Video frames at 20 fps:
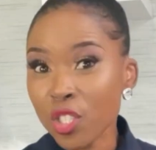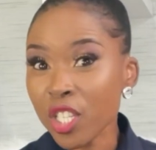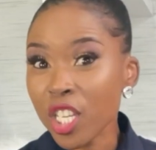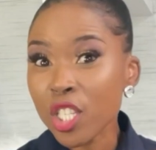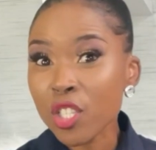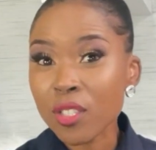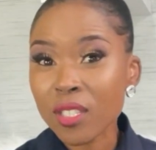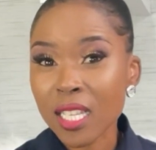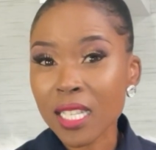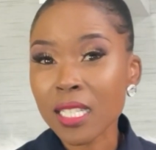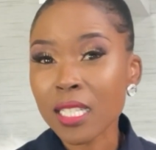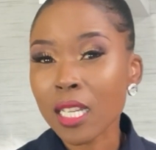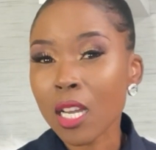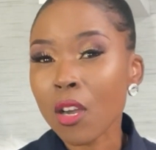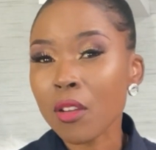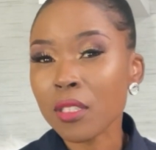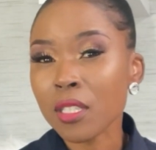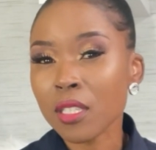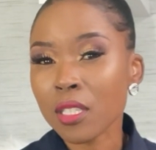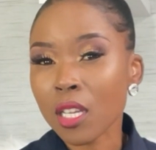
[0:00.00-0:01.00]
need to set it
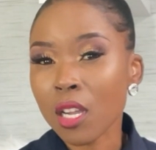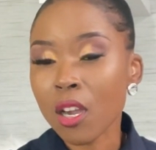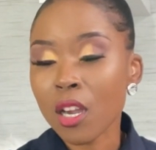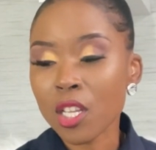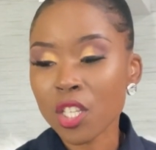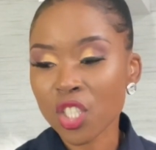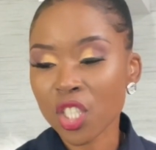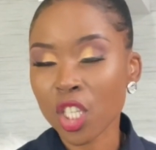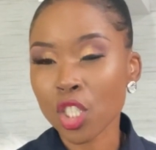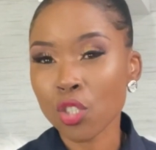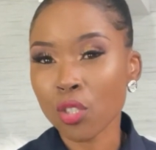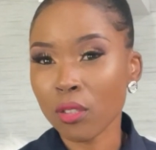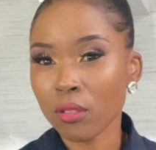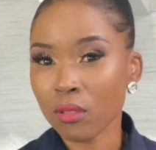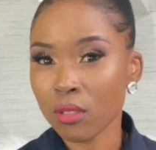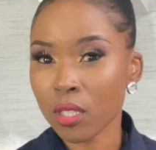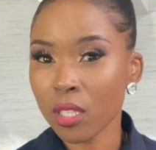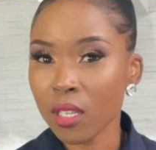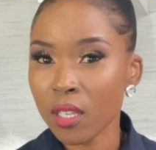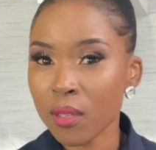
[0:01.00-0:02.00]
out in the contractual
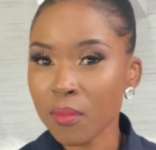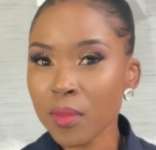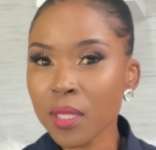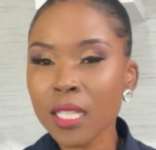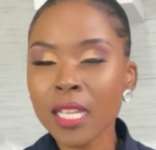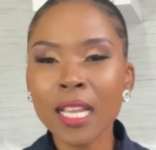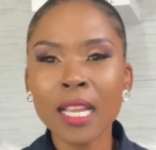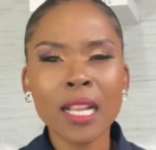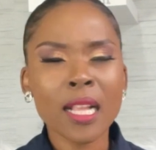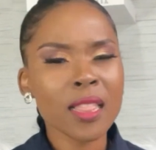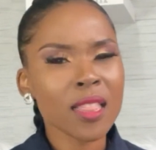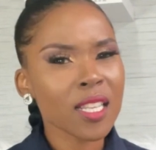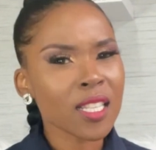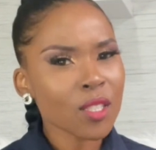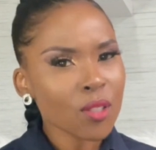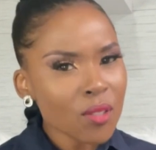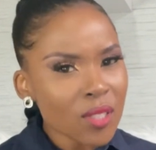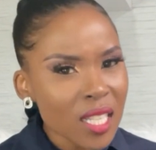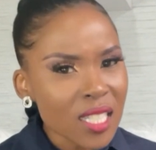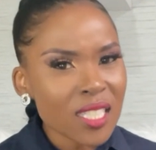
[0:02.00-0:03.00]
terms. There's
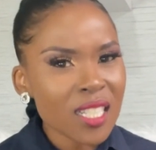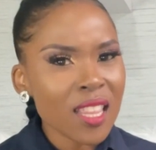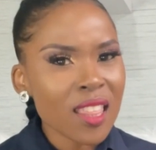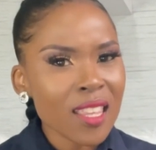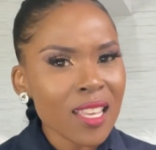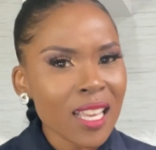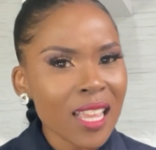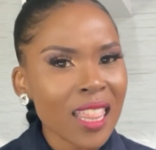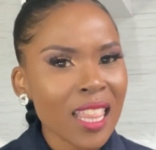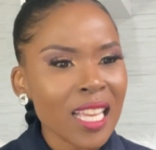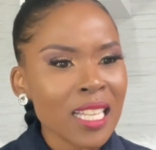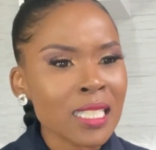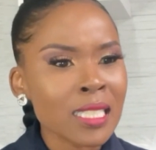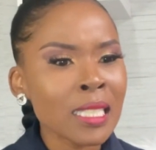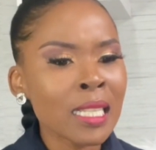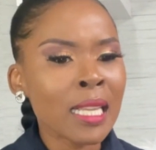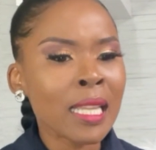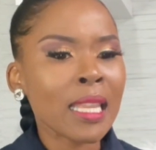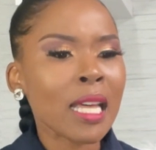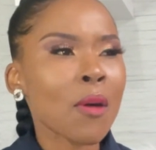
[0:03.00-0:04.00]
no such a thing that
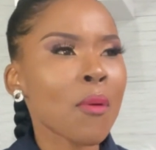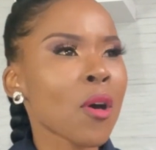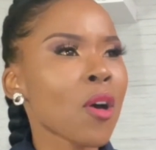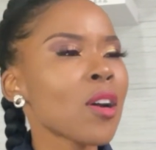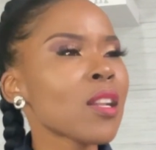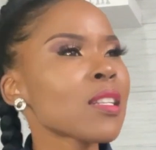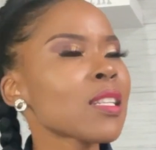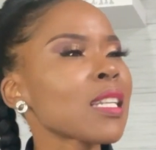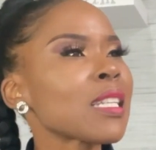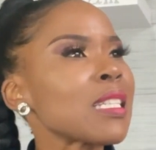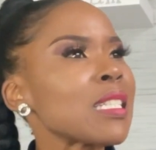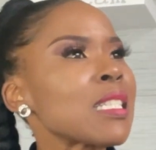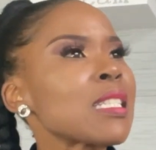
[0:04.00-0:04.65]
our contract is